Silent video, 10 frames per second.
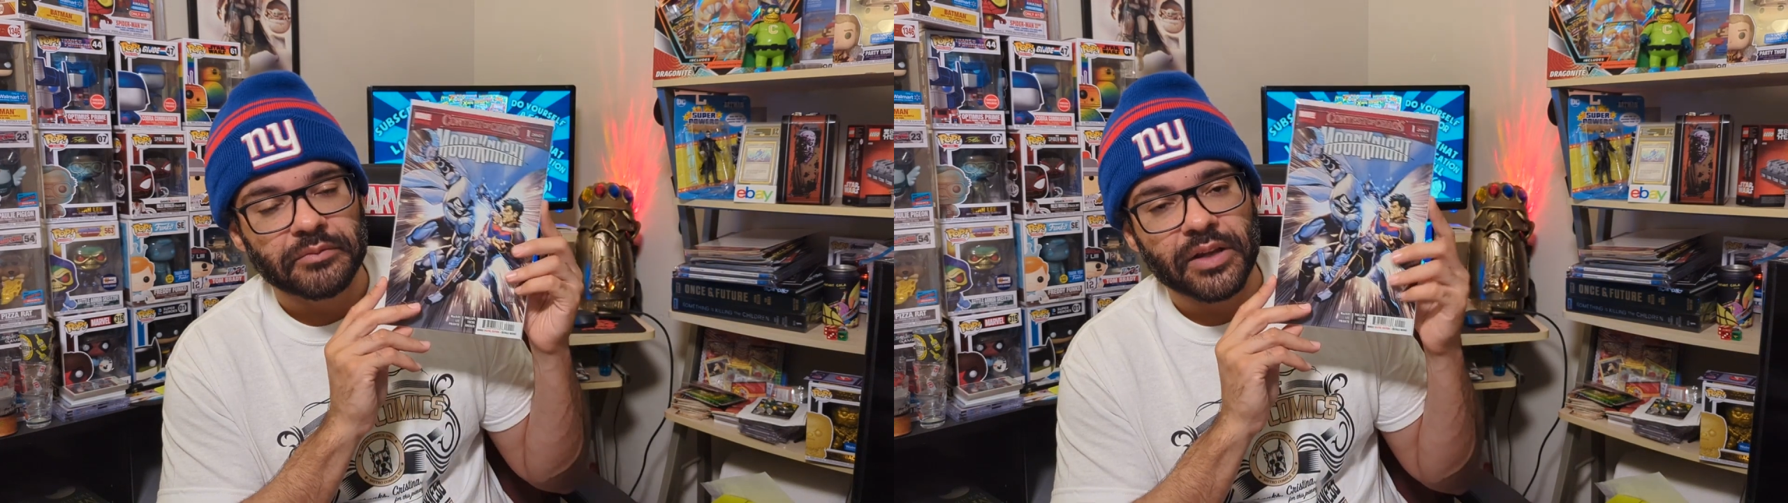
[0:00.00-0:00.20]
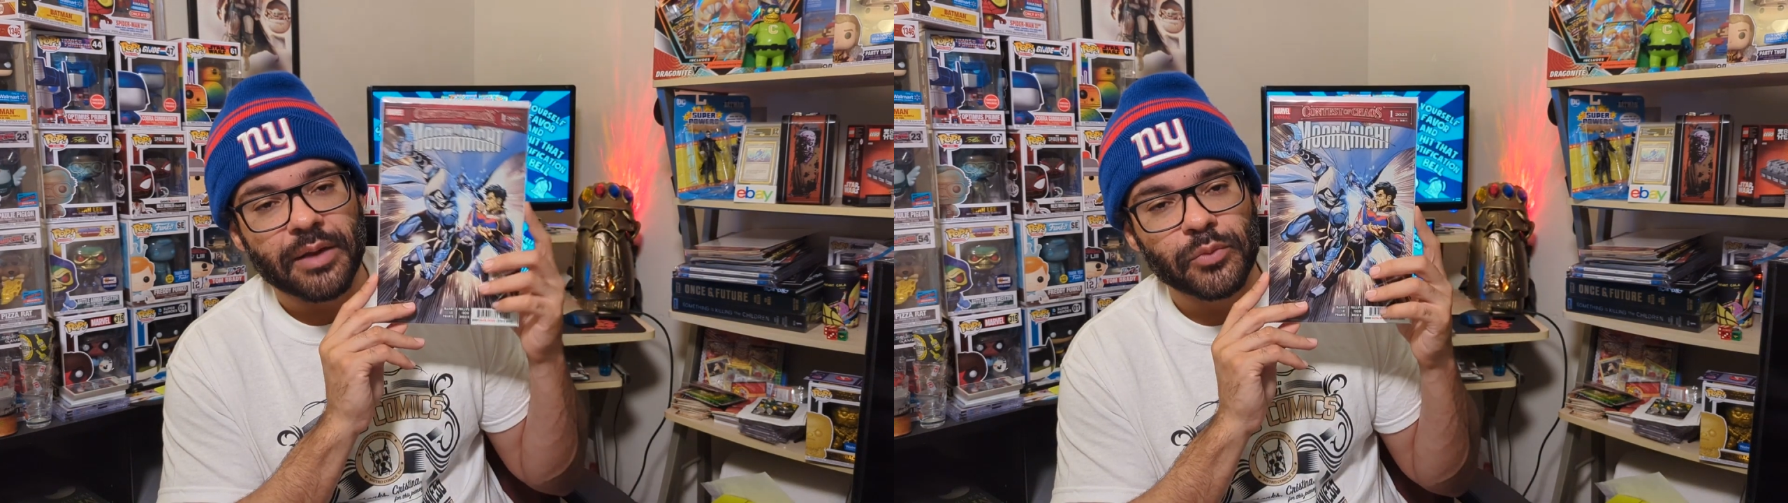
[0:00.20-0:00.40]

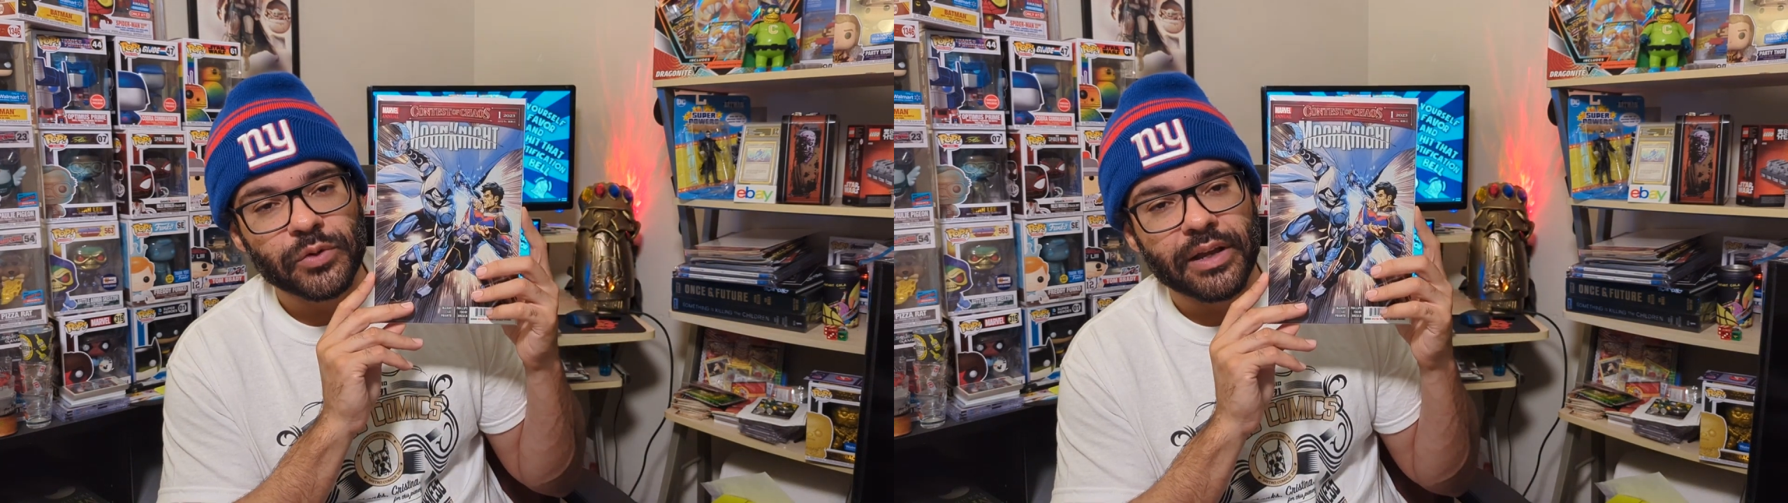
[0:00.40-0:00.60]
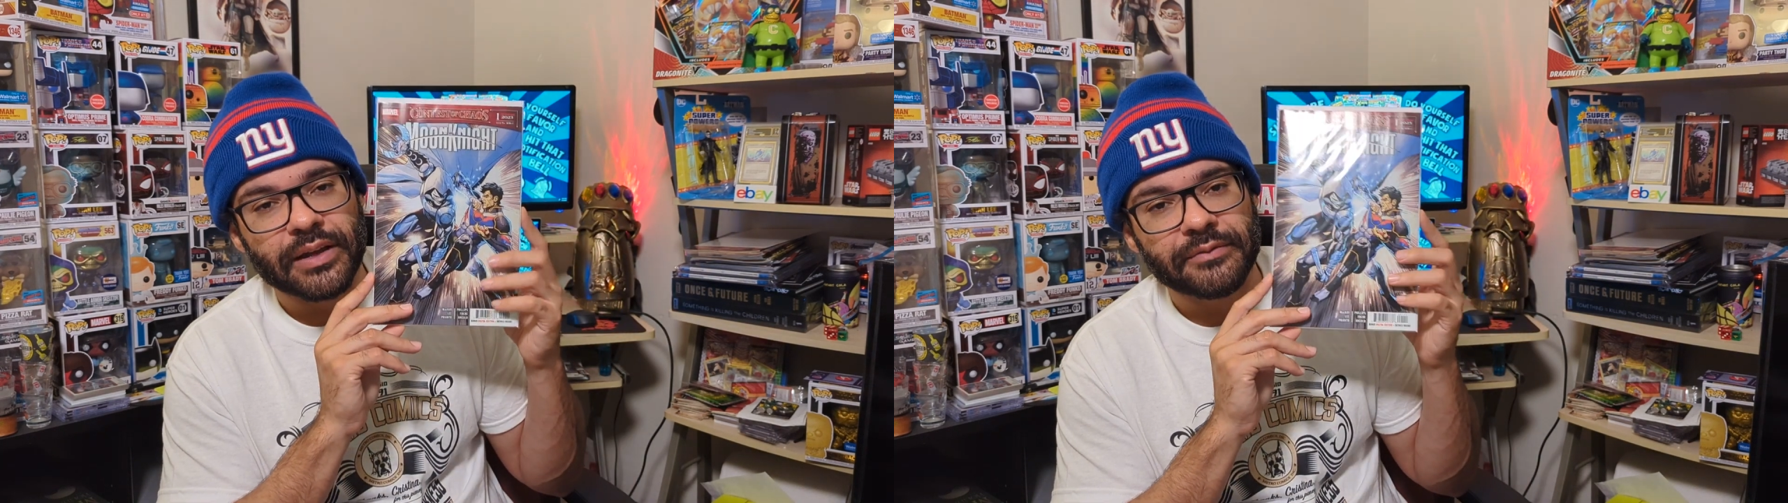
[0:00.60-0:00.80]
got
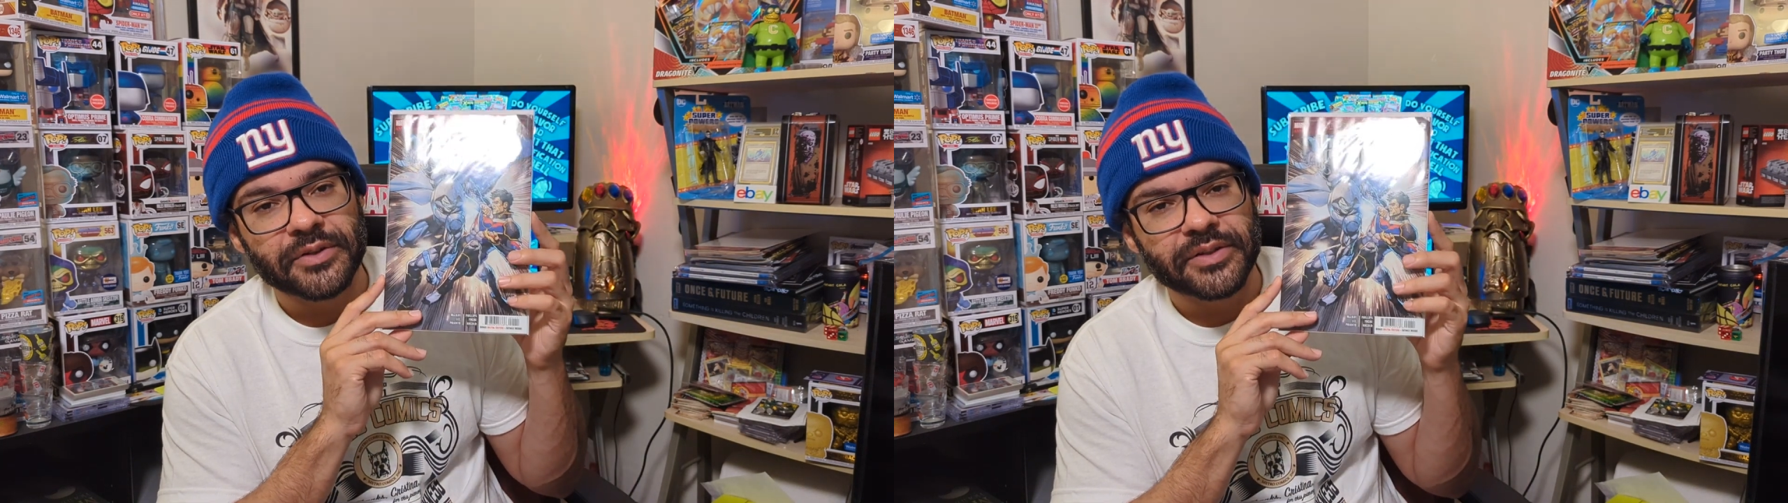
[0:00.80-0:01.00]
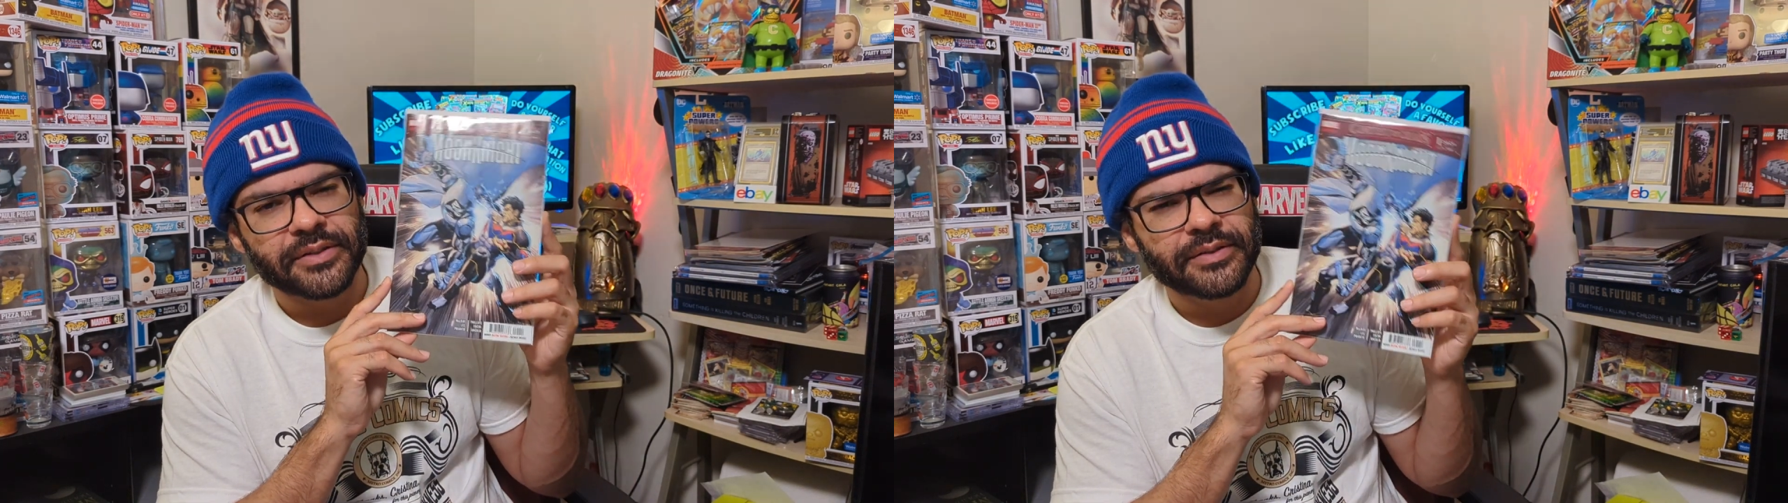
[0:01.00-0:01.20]
Moon Knight versus